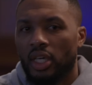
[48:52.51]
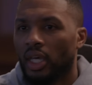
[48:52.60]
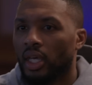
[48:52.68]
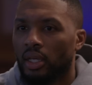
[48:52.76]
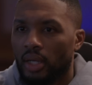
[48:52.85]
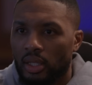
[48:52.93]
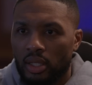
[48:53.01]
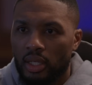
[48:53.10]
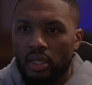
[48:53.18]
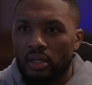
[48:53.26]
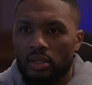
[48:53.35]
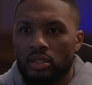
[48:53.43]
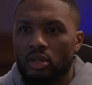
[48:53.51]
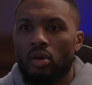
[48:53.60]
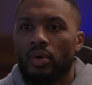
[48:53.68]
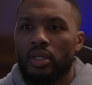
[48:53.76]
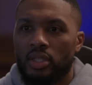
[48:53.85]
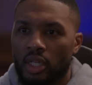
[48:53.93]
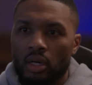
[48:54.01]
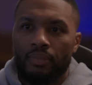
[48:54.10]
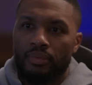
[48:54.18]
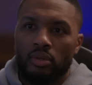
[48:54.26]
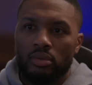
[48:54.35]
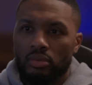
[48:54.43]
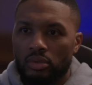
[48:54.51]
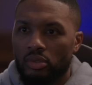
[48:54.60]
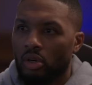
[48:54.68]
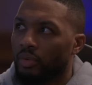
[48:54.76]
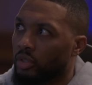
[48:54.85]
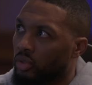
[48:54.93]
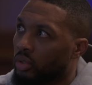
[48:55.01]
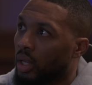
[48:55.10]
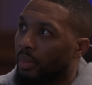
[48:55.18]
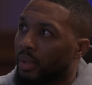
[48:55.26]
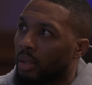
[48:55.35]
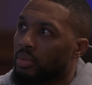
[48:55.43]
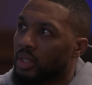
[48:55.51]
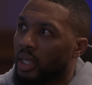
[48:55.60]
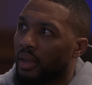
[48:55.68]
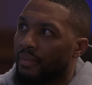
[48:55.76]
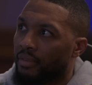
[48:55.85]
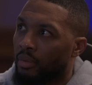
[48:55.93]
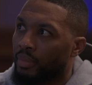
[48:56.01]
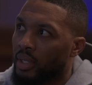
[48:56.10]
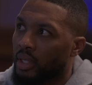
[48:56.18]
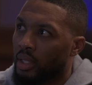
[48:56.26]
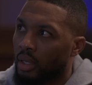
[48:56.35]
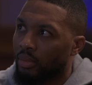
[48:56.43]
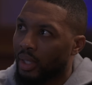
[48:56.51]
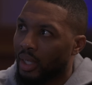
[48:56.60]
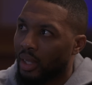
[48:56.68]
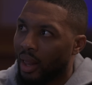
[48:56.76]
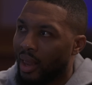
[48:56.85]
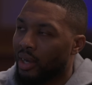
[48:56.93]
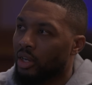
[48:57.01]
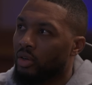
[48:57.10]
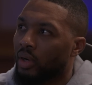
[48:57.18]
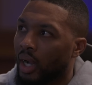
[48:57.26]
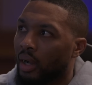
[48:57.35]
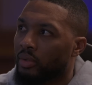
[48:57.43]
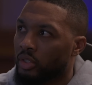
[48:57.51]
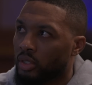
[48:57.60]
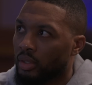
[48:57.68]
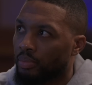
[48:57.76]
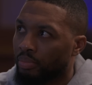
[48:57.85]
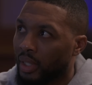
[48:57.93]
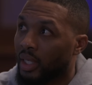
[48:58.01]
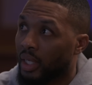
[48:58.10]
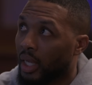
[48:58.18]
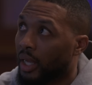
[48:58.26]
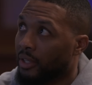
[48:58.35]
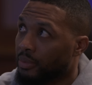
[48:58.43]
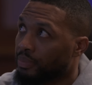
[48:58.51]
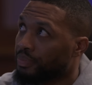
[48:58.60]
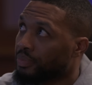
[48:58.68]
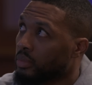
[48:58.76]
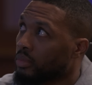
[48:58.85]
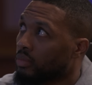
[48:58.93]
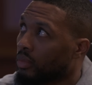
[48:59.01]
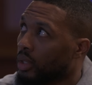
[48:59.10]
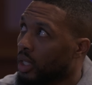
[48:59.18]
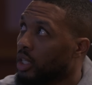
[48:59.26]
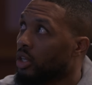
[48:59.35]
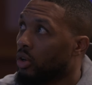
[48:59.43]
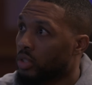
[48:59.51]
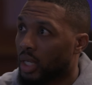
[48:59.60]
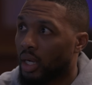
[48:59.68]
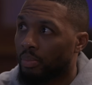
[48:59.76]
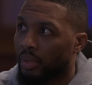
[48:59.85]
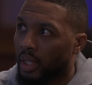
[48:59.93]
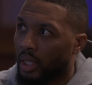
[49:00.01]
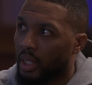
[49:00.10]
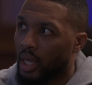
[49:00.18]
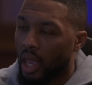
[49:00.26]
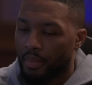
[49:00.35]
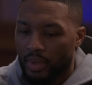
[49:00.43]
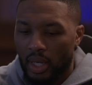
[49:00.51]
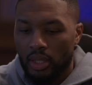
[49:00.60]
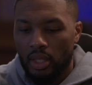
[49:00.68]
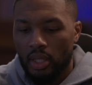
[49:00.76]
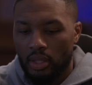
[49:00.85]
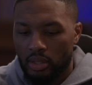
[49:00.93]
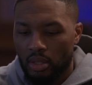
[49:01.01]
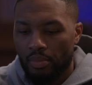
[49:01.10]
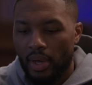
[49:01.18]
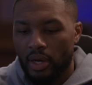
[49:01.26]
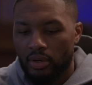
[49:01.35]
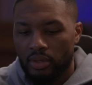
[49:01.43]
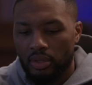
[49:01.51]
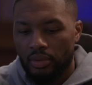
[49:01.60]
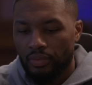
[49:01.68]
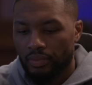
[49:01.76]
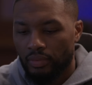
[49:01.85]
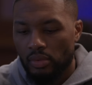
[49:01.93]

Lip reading: can. I think it is always helpful, you know, when you do that. But I'm saying for me and him, like I know how to play the game. He knows how to play the game, but I think it's a matter of